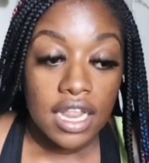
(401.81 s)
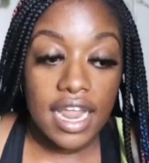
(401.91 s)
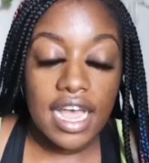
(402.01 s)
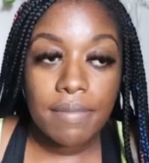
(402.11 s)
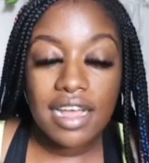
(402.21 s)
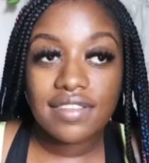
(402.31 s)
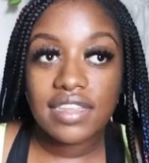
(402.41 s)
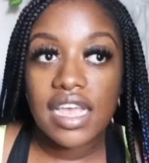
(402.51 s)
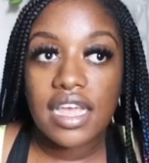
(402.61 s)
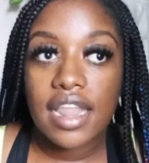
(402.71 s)
Like, I'm not
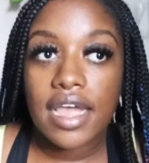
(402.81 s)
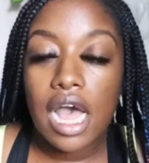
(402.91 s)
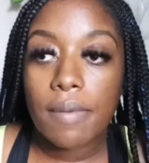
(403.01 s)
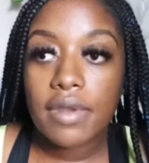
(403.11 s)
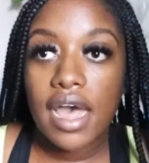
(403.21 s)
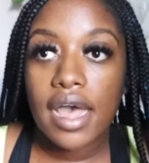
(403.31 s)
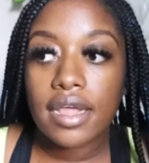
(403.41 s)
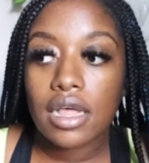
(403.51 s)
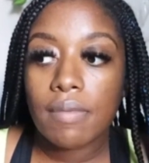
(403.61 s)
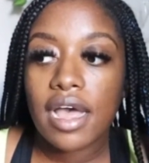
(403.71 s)
saying, like, I'm
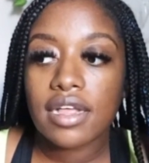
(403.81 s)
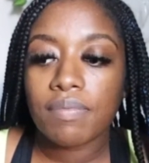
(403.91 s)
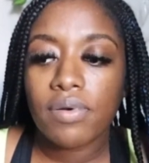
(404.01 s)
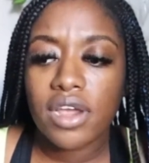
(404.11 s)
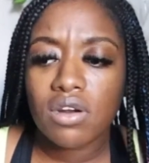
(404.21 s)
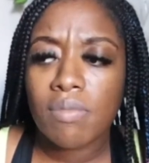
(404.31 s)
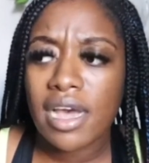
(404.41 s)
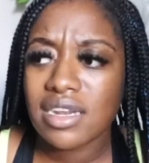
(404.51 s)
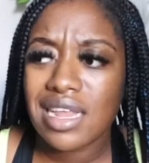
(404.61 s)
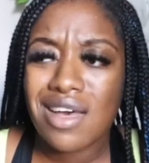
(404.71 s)
not praying on
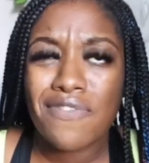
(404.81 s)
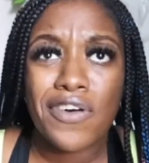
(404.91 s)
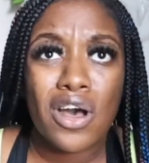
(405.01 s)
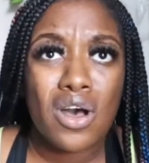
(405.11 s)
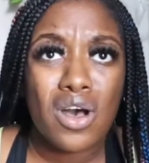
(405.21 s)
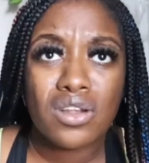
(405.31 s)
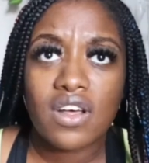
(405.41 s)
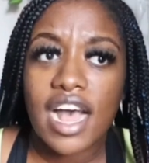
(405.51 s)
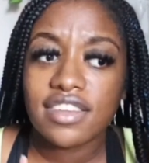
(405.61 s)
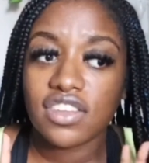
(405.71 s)
nobody's downfall. Hold
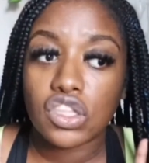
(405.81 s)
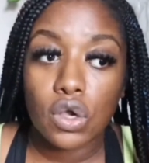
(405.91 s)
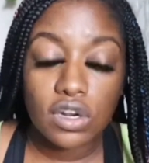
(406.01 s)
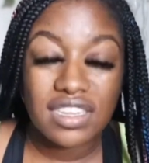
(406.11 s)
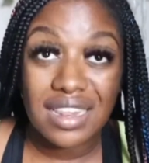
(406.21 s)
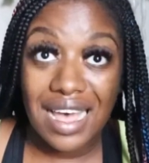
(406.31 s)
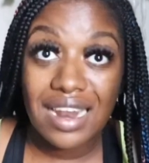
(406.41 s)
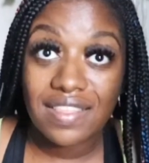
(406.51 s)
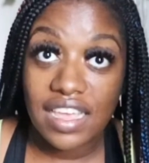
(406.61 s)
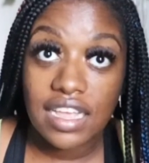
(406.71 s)
on, I just noticed a
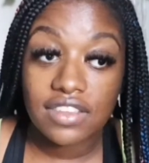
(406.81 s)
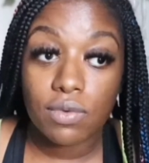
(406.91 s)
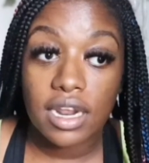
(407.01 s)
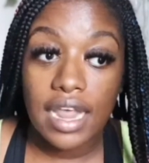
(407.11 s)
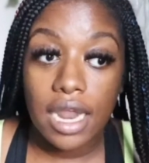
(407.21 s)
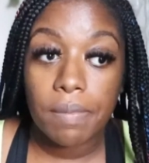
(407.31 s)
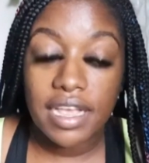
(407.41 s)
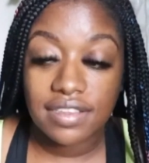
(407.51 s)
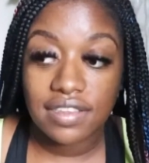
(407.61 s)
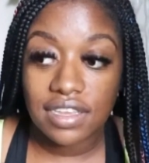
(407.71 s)
lot of things with a lot of
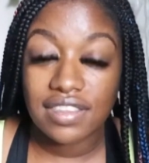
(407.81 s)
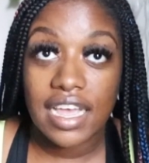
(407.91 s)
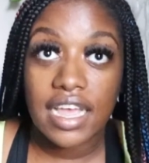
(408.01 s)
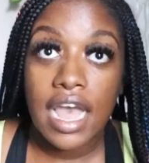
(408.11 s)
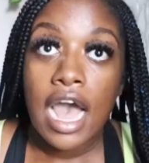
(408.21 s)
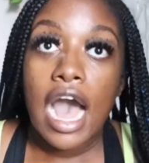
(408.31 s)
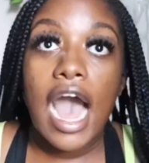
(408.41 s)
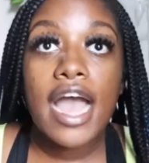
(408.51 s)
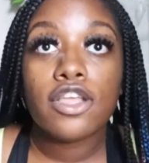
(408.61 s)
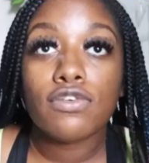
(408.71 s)
businesses that
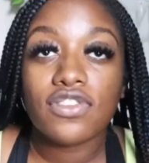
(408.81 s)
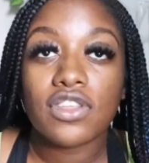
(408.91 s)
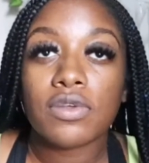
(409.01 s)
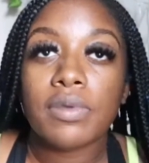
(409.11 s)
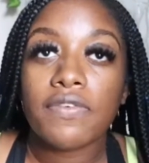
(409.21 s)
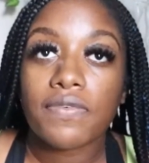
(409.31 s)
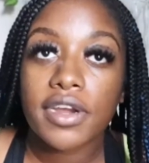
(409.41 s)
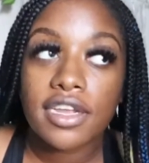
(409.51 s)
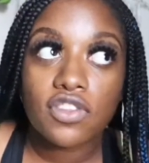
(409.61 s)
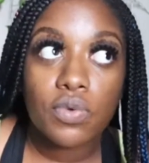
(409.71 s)
I used to be
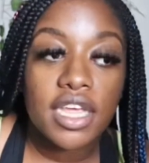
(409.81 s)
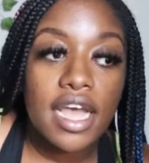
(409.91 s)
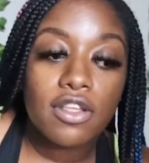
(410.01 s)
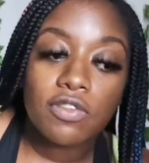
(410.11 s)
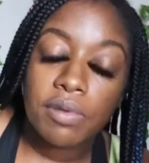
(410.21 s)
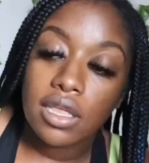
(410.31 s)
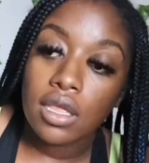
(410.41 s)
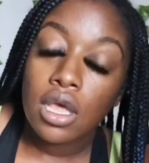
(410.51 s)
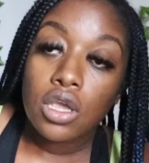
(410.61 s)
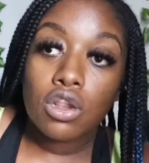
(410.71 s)
friends with. I used to be, you
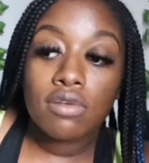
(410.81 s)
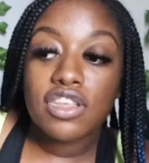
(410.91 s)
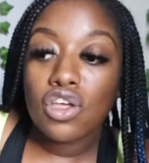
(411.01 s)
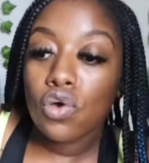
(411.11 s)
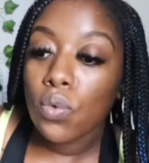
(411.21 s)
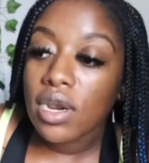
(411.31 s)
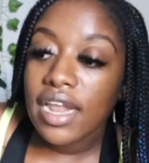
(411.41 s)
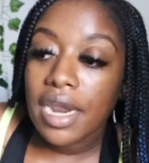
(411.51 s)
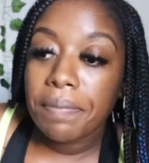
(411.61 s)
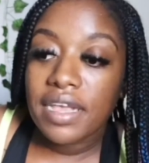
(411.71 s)
know what I'm saying, cool with a
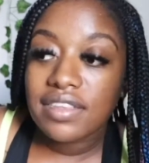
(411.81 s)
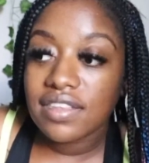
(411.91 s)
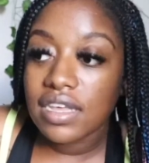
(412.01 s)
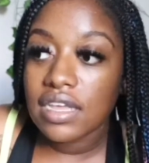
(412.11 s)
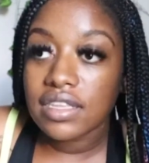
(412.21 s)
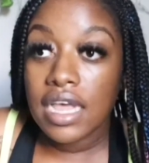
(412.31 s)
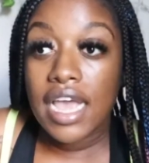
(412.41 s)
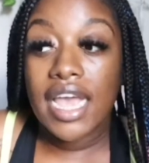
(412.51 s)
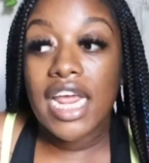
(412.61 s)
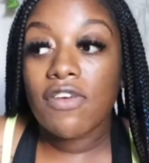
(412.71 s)
lot of businesses,
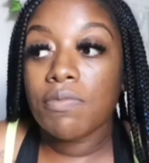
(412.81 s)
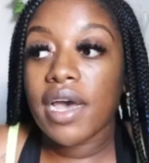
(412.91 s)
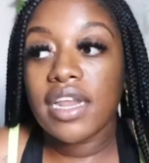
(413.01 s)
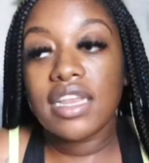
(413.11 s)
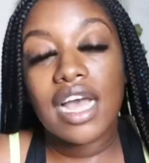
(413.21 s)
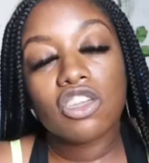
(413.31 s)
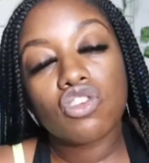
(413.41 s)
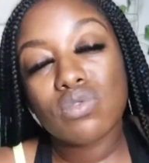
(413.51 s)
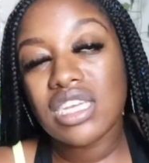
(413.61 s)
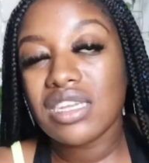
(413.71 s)
and everybody not
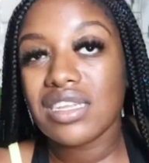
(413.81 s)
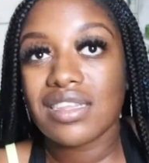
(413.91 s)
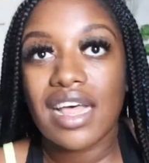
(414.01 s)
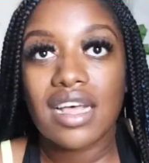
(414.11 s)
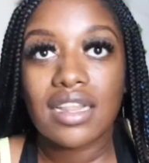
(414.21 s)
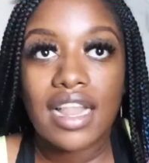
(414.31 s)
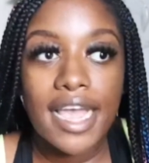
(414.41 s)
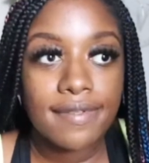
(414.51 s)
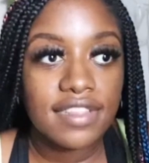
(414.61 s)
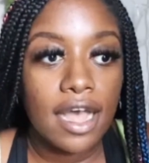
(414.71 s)
treating this like a
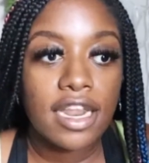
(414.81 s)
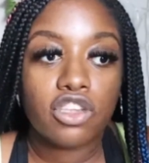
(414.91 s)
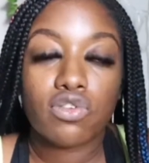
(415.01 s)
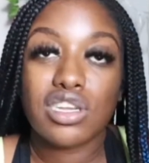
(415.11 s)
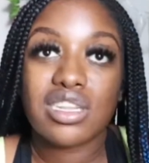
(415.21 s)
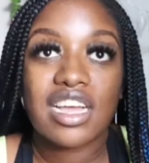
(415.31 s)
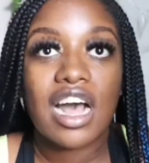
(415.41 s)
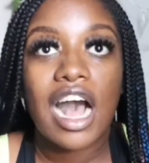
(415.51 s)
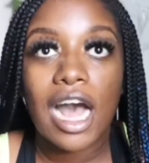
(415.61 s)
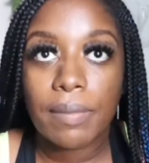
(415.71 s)
lifestyle. They're treating it like
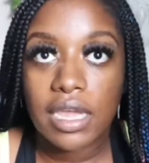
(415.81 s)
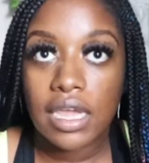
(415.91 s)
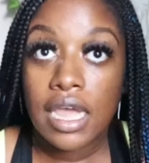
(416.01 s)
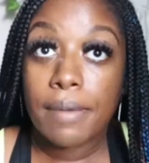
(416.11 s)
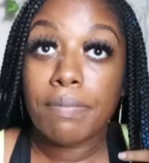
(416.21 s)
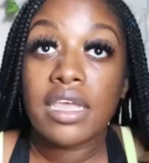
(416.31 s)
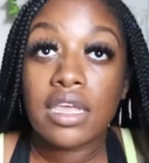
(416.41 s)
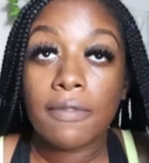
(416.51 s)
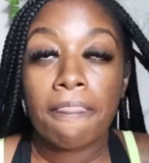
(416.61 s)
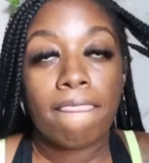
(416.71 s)
a hobby.
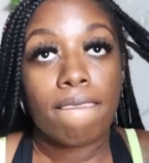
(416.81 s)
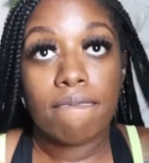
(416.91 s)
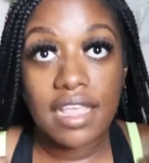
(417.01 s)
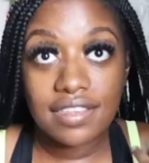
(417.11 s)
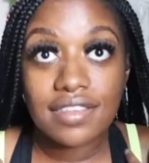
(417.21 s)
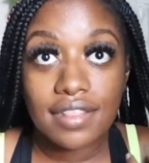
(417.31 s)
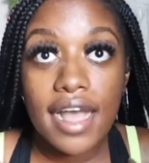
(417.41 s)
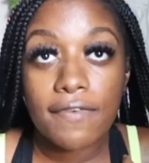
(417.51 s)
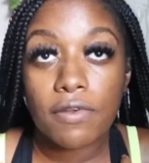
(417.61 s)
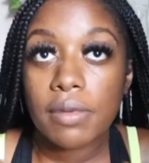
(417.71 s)
Me, this is
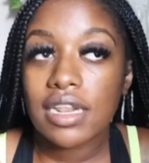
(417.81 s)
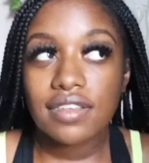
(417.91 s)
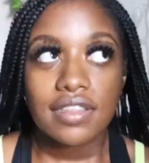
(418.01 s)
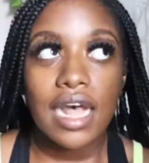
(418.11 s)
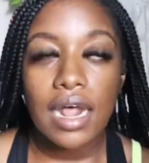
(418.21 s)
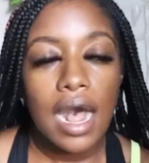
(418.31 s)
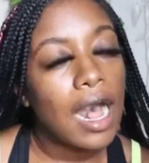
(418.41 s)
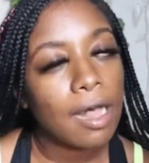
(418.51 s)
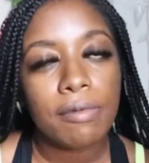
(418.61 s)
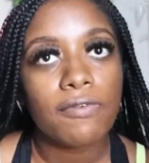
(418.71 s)
life for me. This is not a
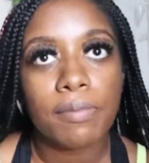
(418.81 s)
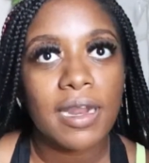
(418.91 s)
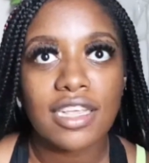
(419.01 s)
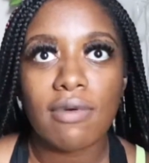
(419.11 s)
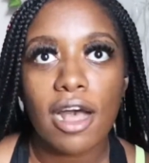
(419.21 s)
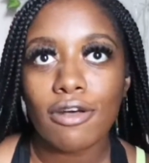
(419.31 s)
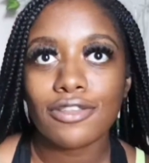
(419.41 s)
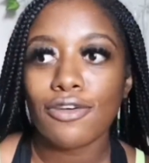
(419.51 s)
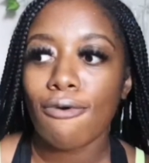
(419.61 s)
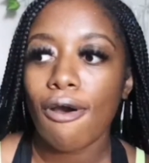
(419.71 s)
hobby for me. That's why I go
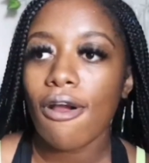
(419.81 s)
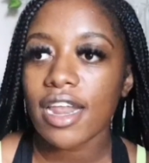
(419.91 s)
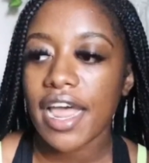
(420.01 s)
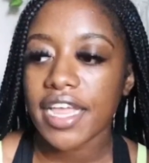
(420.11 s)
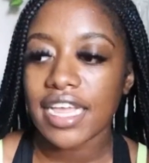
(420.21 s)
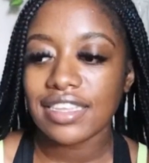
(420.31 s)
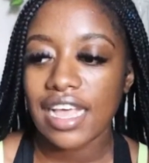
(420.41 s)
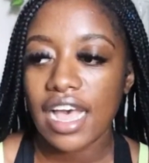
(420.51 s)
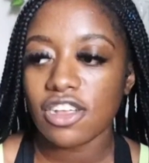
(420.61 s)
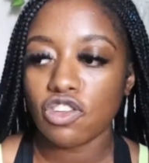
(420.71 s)
so hard. Like, it's
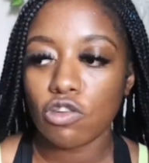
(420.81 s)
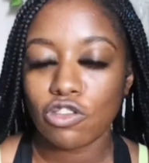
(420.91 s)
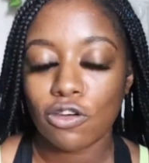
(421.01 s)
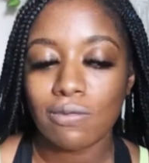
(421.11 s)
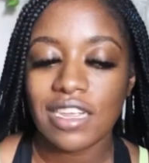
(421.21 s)
not a short-term